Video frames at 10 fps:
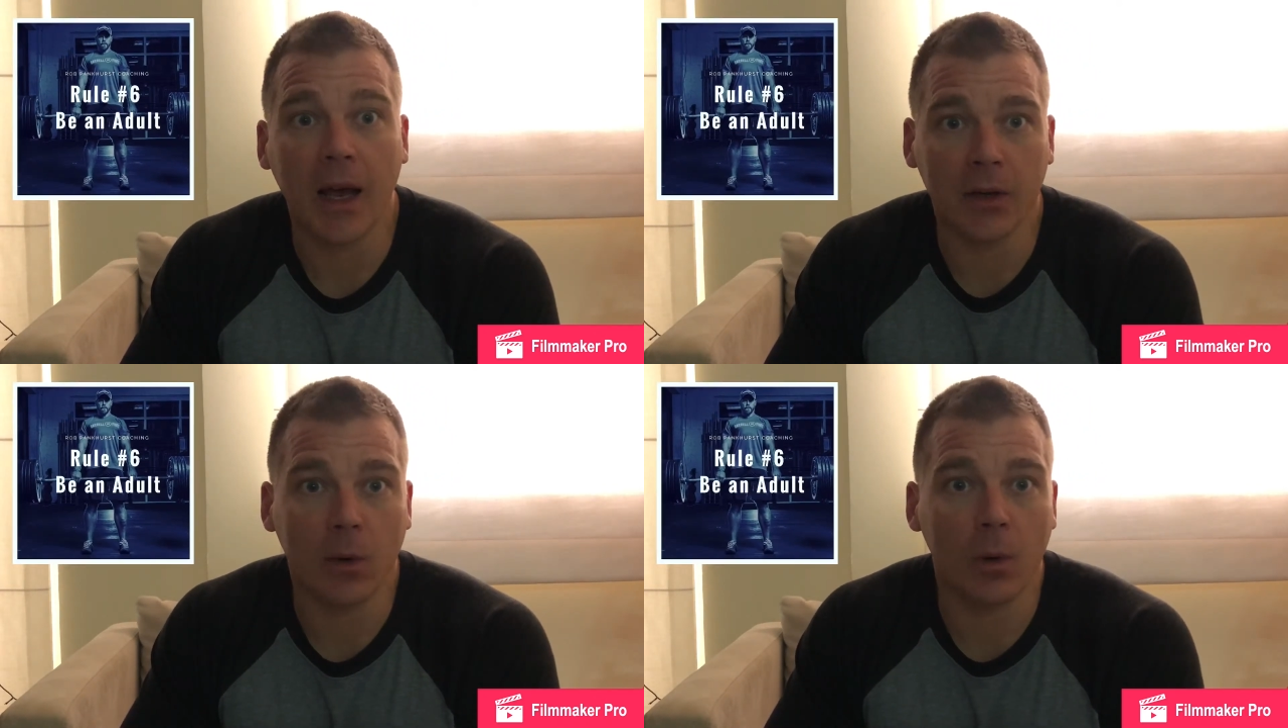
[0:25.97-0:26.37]

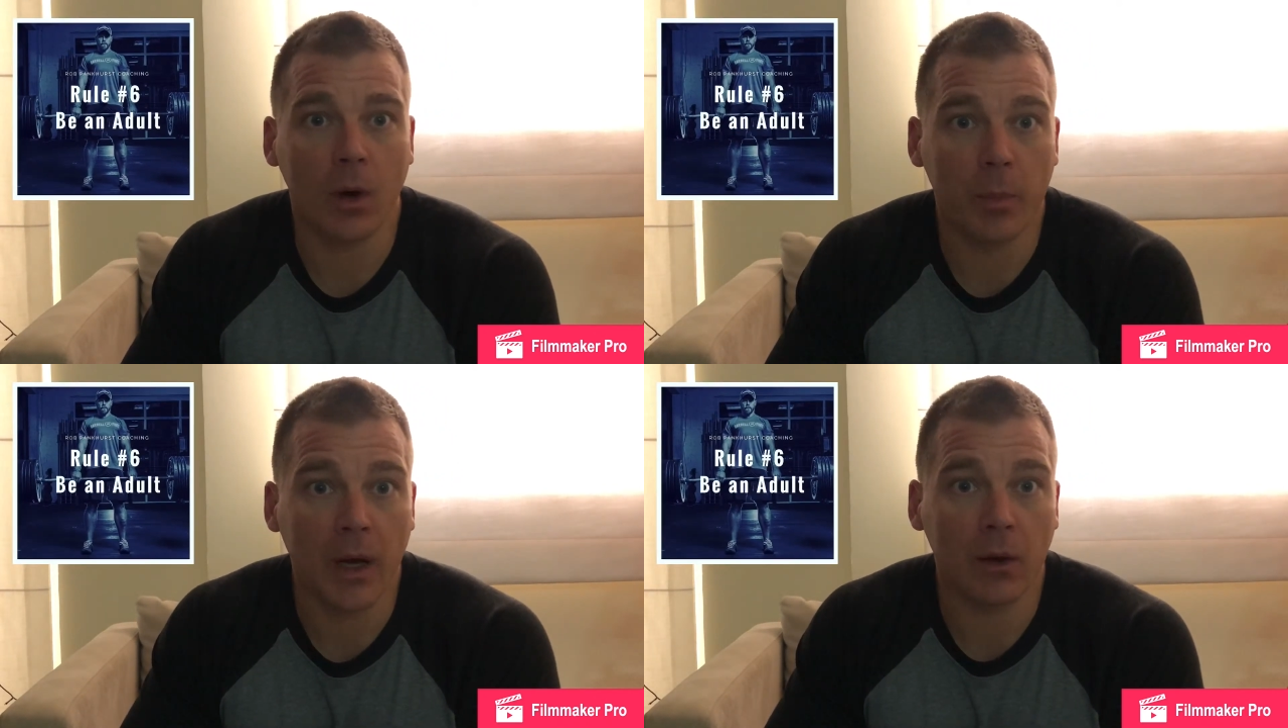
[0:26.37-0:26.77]
adult
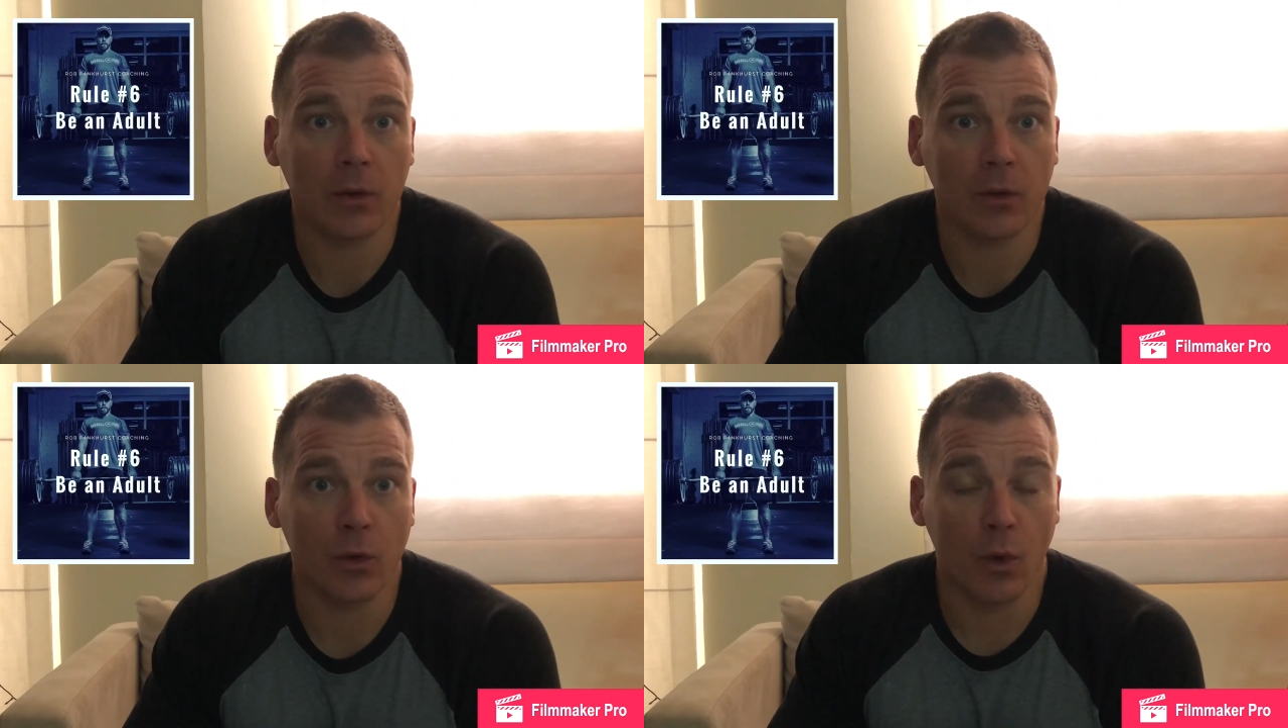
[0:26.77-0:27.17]
about
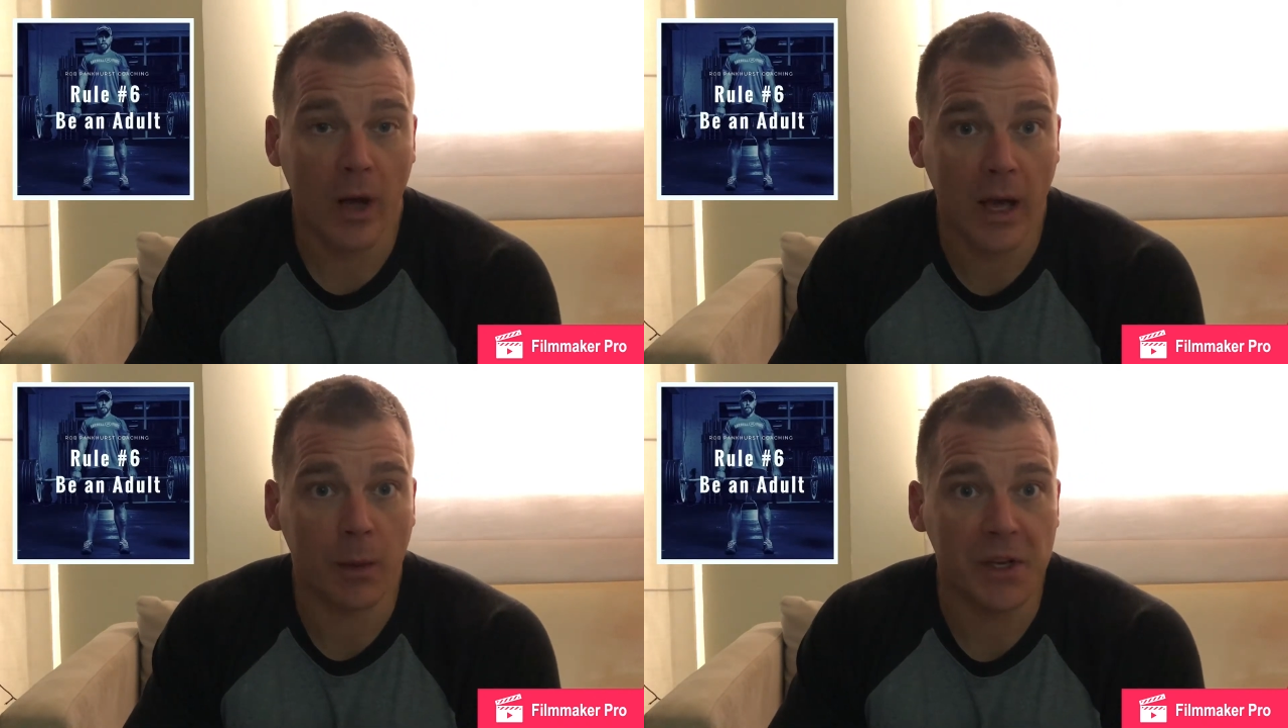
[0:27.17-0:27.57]
your
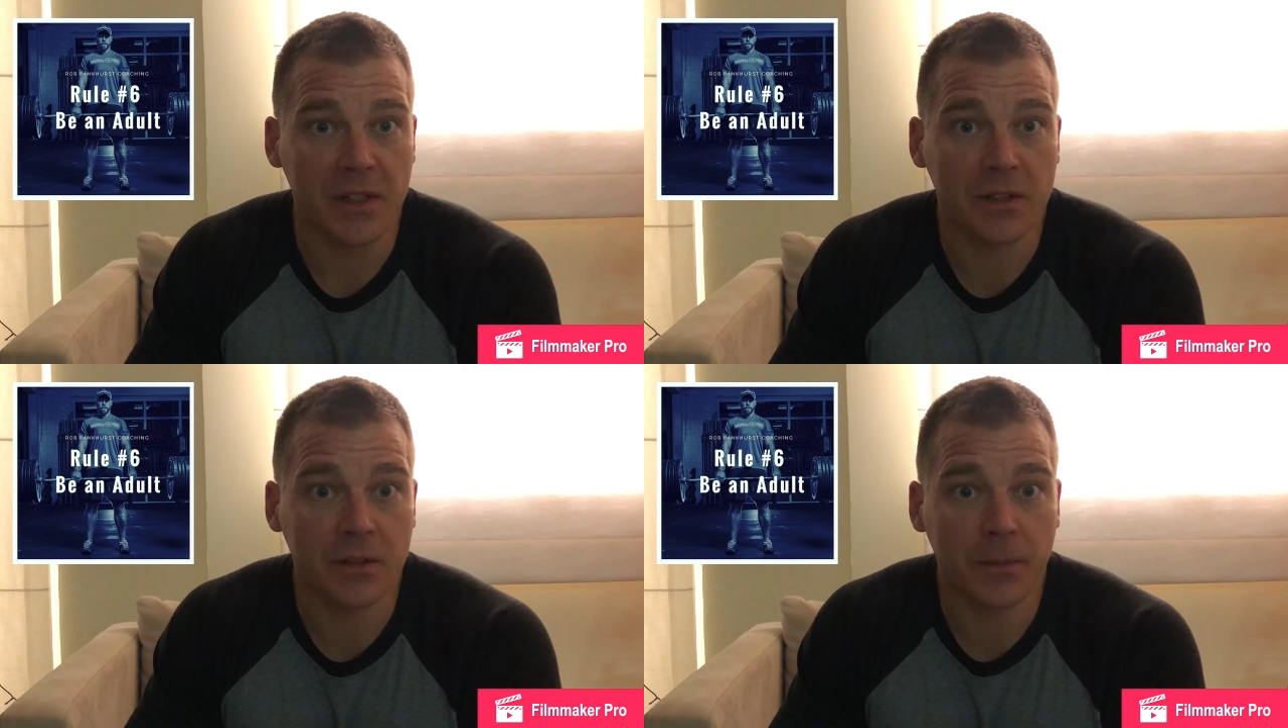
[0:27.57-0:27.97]

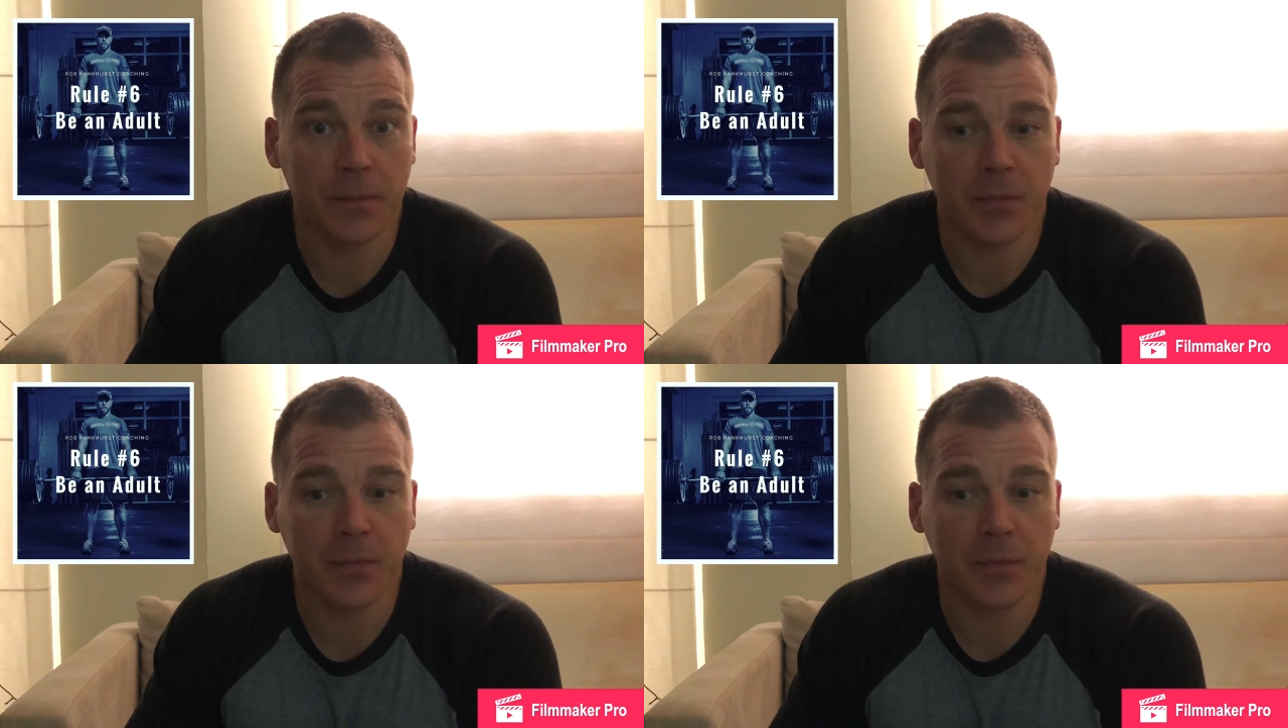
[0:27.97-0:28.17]
habits.